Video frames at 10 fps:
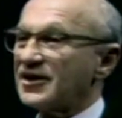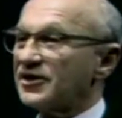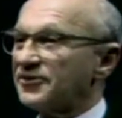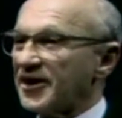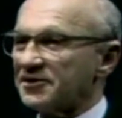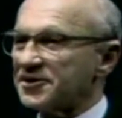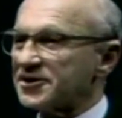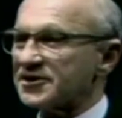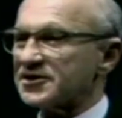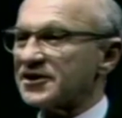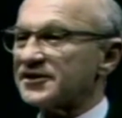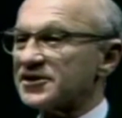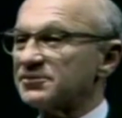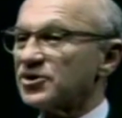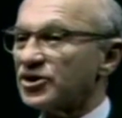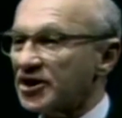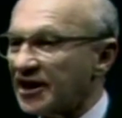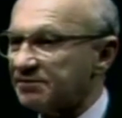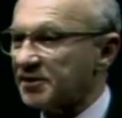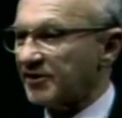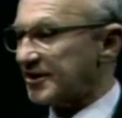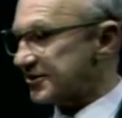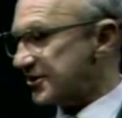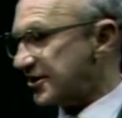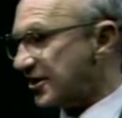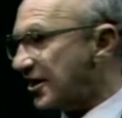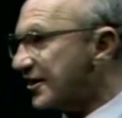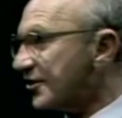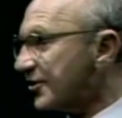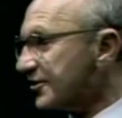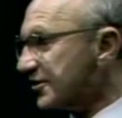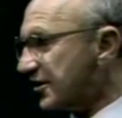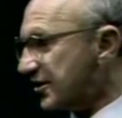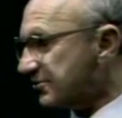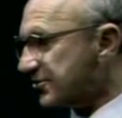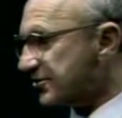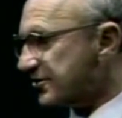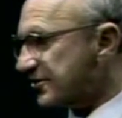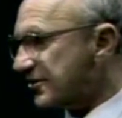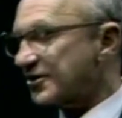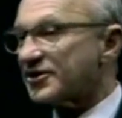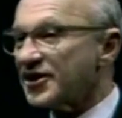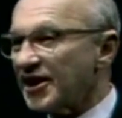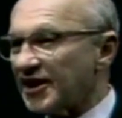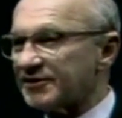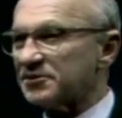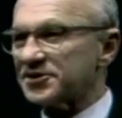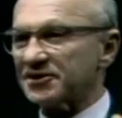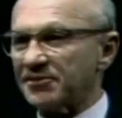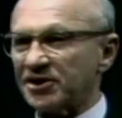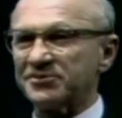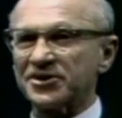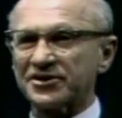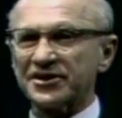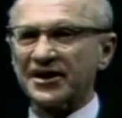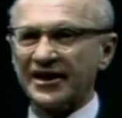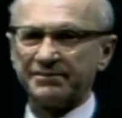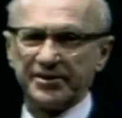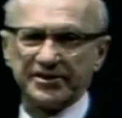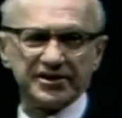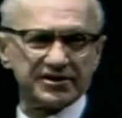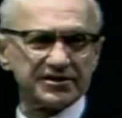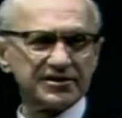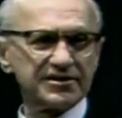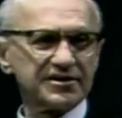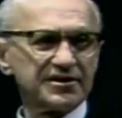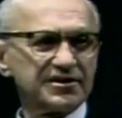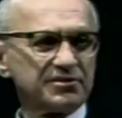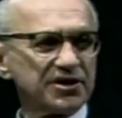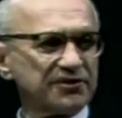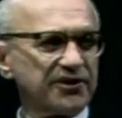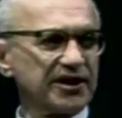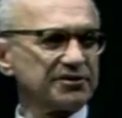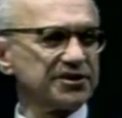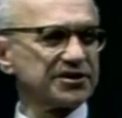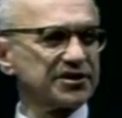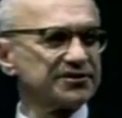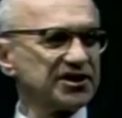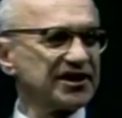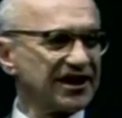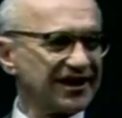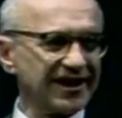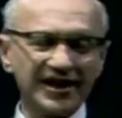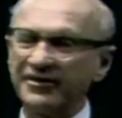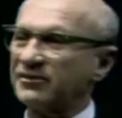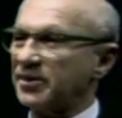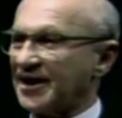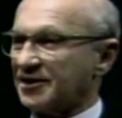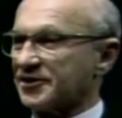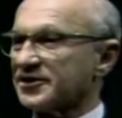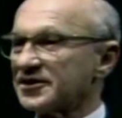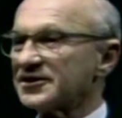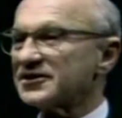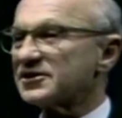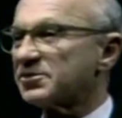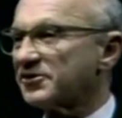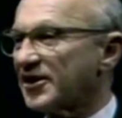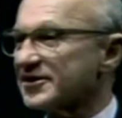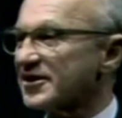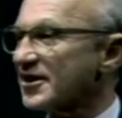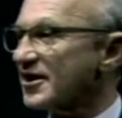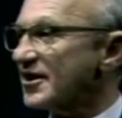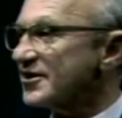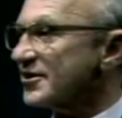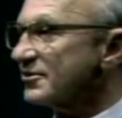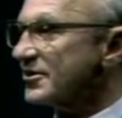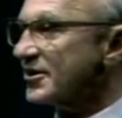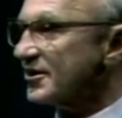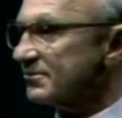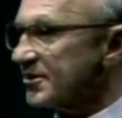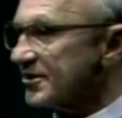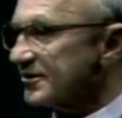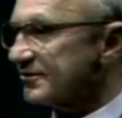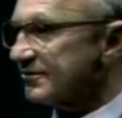The Federal Reserve System could have prevented the decline at all times. There never was a moment during that period when the Federal Reserve did not have the power to prevent the decline in the quantity of money.